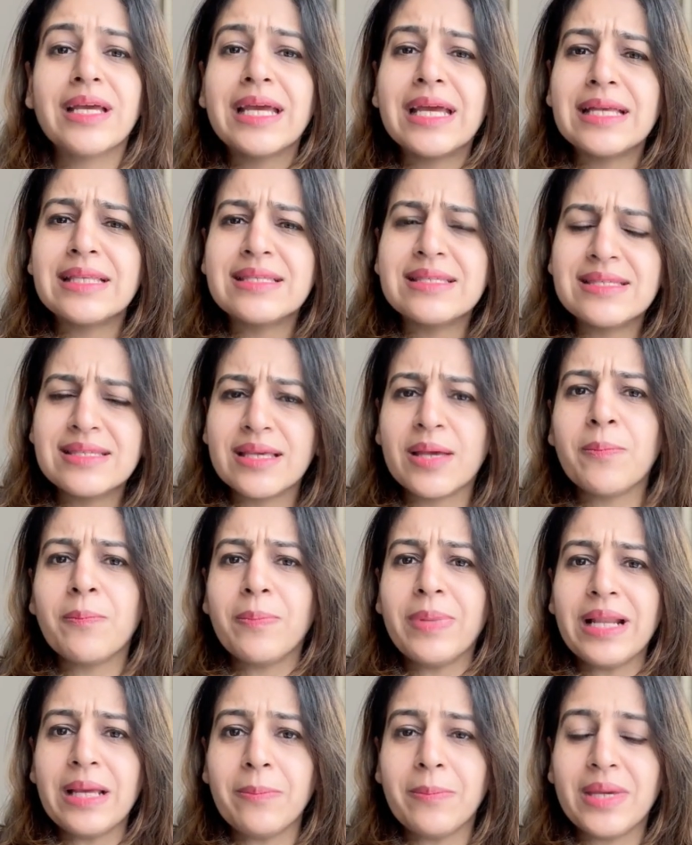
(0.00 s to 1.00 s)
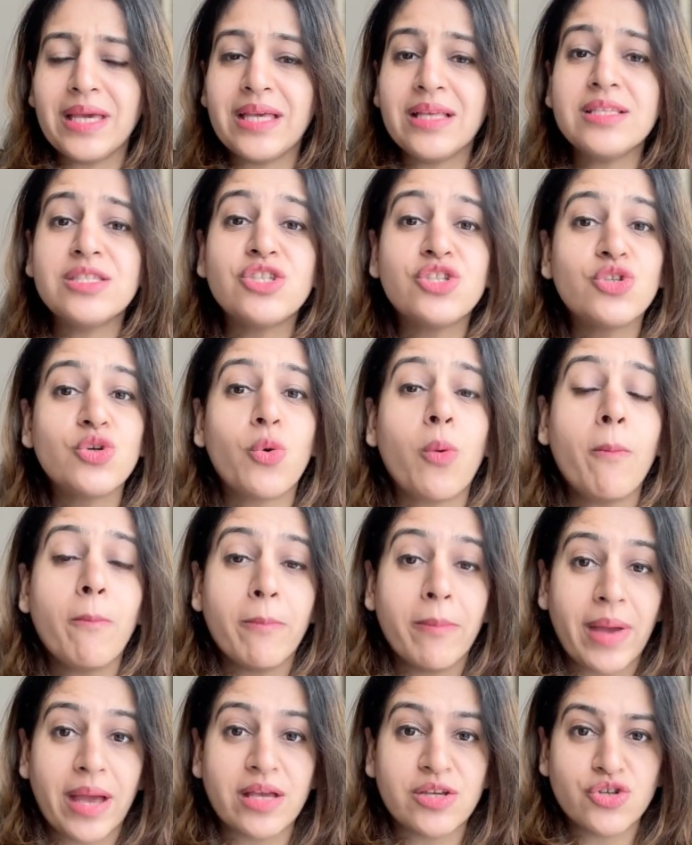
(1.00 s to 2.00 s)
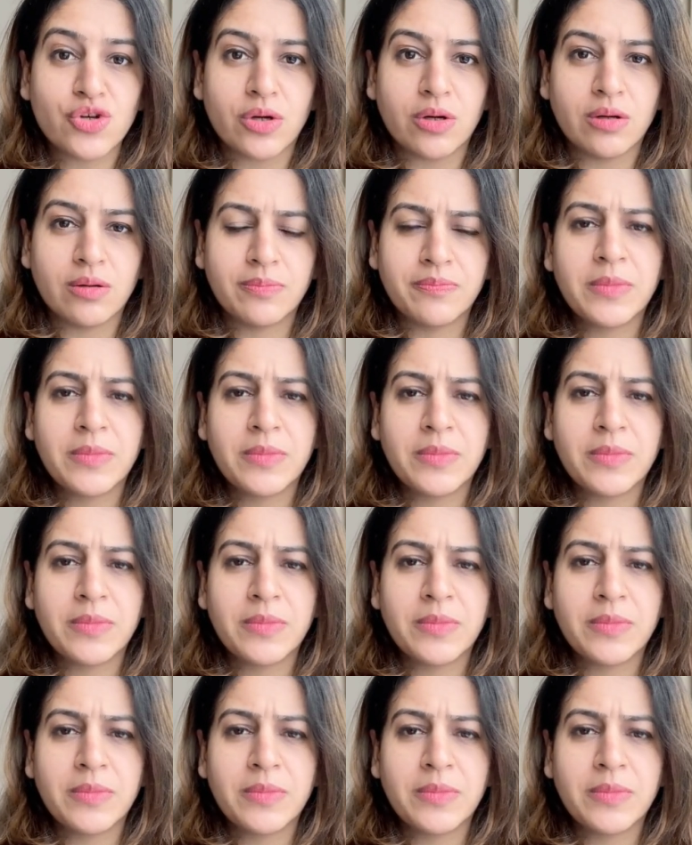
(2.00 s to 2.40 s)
It simply means to measure.